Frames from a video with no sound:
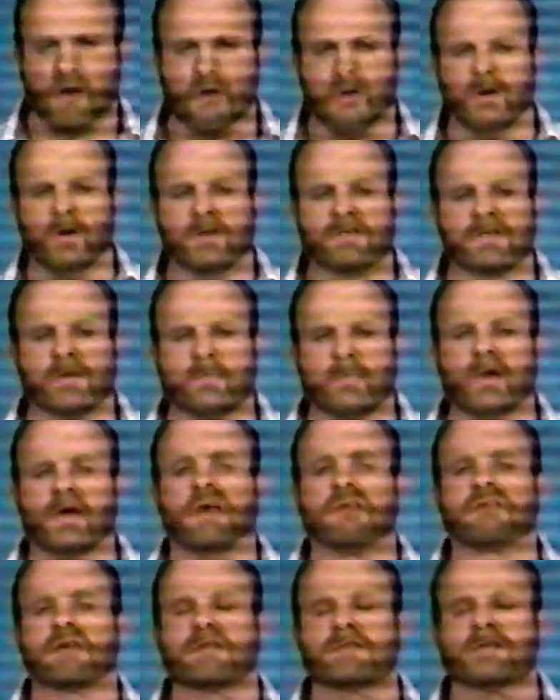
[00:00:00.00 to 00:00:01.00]
You know, it's
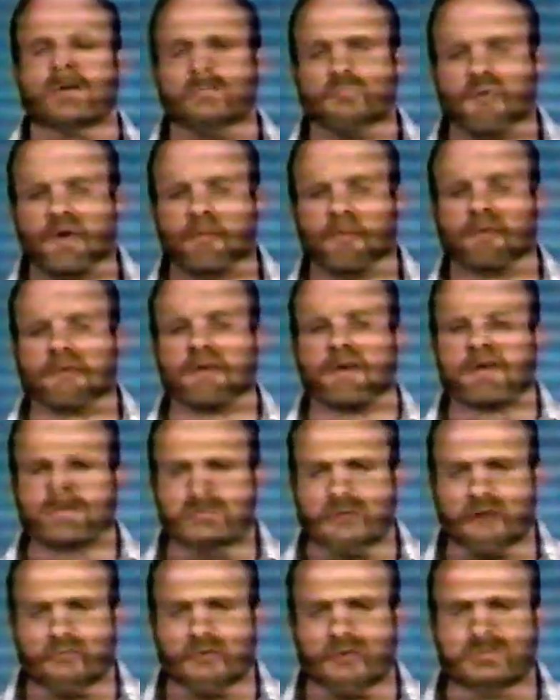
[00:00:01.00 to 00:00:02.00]
amazing. Some people just
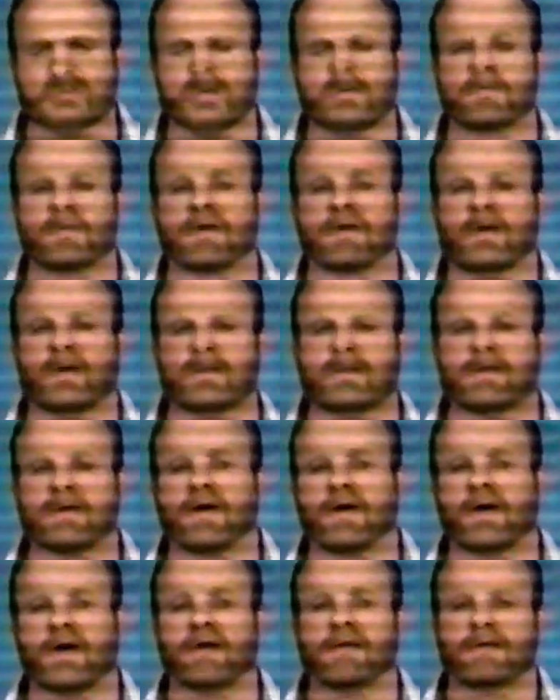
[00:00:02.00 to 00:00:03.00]
never seem to get the
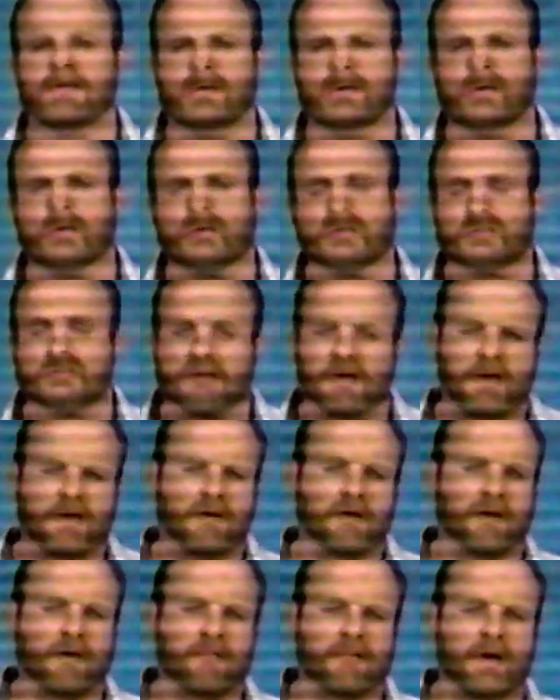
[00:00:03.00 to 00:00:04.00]
idea. Sting,
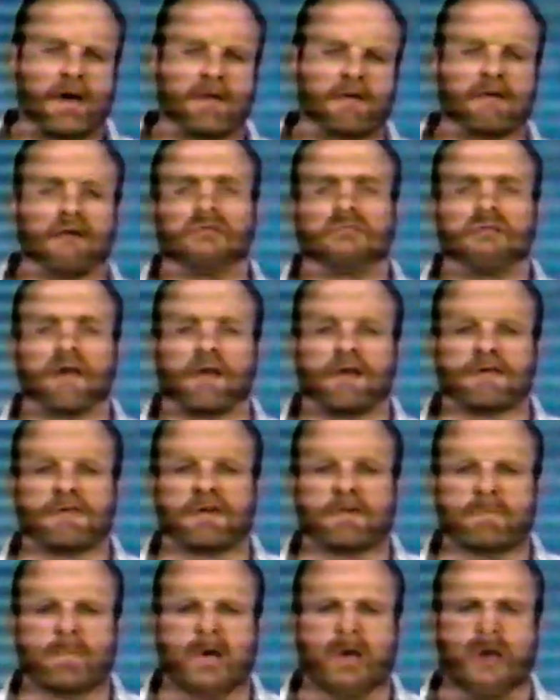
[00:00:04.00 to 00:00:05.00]
you're a rather
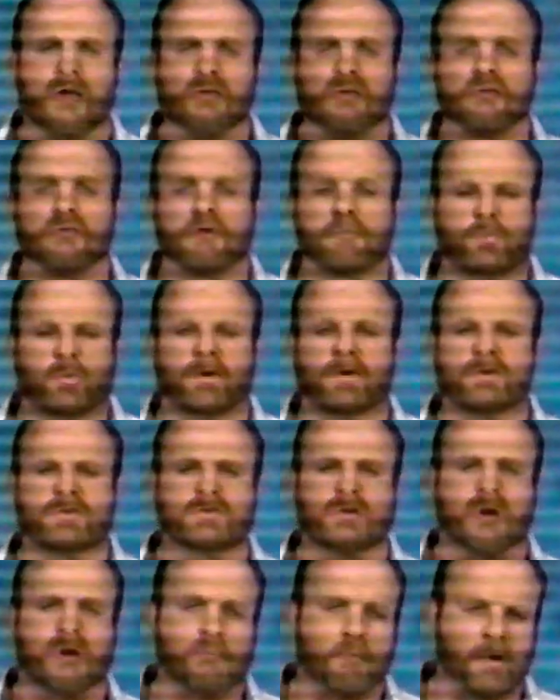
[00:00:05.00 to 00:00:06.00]
intelligent man. You look pretty
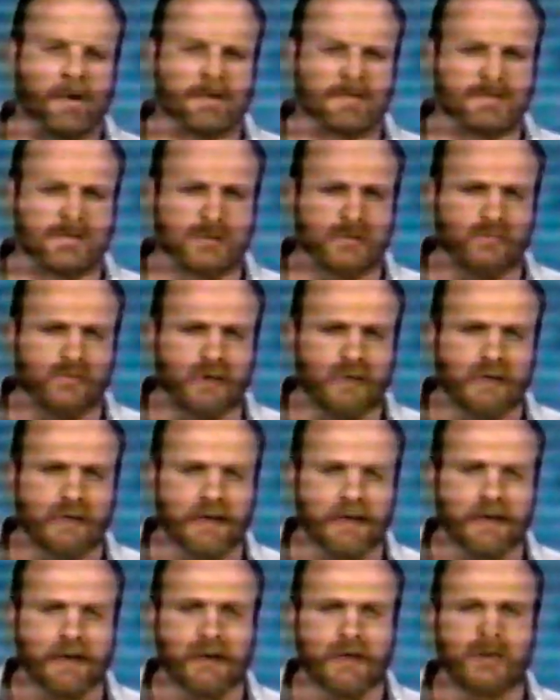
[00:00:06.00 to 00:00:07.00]
sharp on TV.
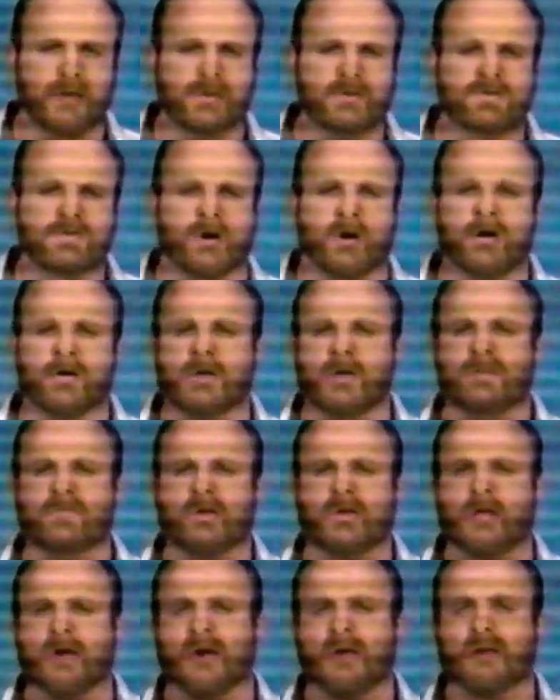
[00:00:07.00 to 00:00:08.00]
Talk
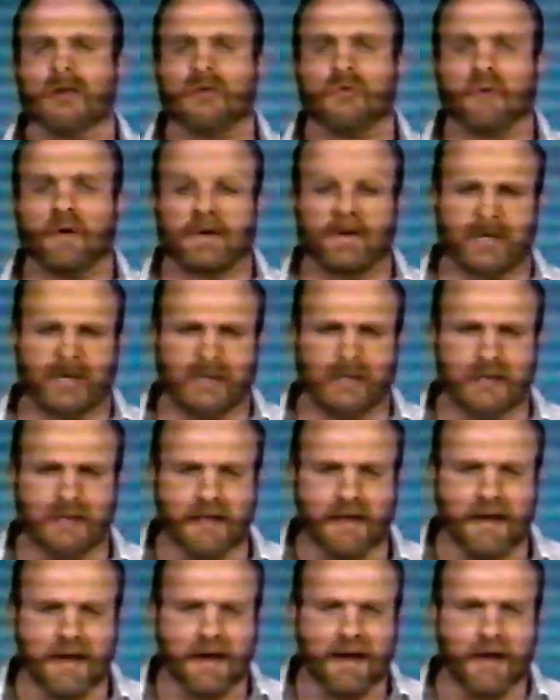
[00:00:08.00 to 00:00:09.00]
even eloquently.
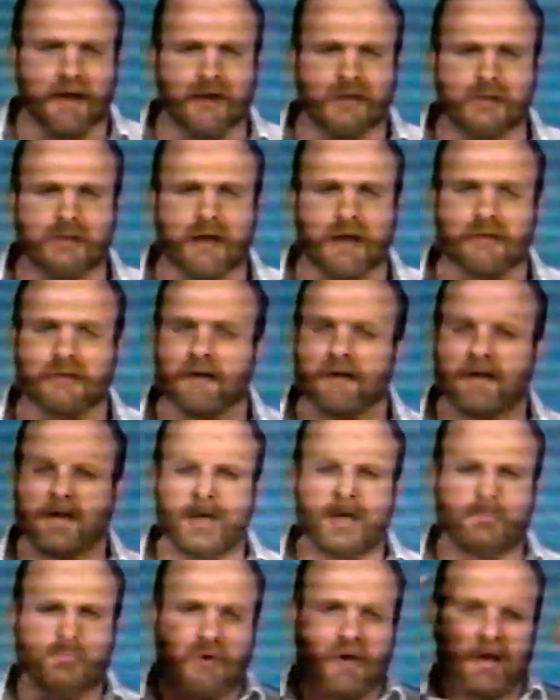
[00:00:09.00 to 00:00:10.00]
And yet there
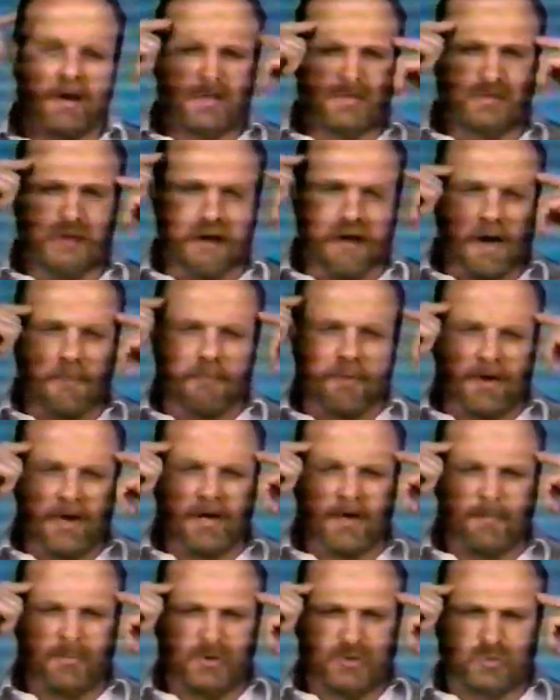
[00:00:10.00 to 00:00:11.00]
can't be anything up
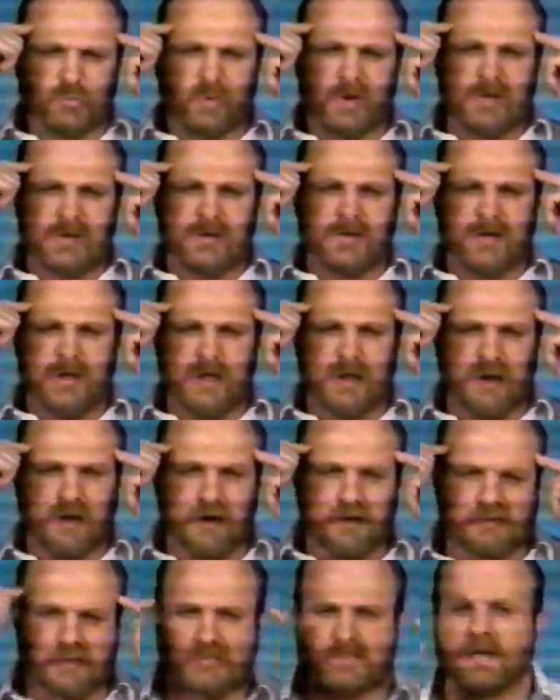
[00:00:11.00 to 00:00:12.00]
here. Between your
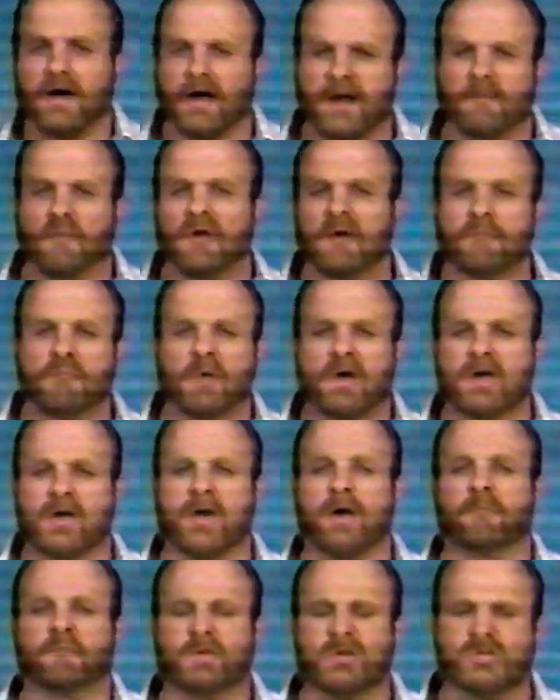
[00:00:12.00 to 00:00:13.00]
ears, it's got to be a big
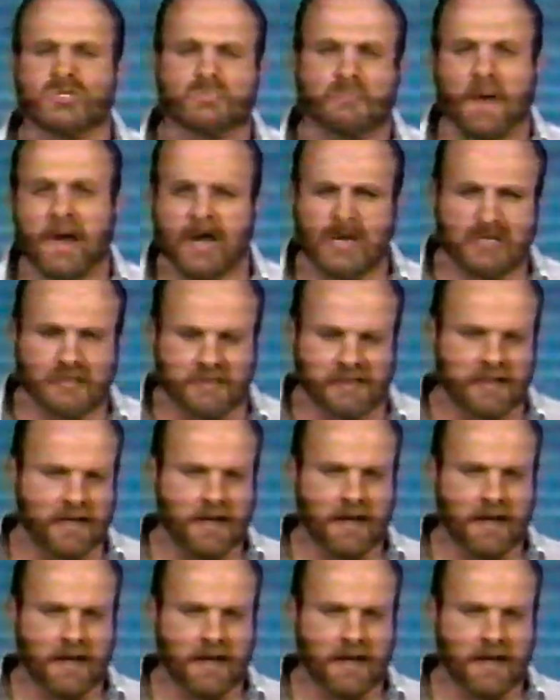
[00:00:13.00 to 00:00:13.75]
empty space.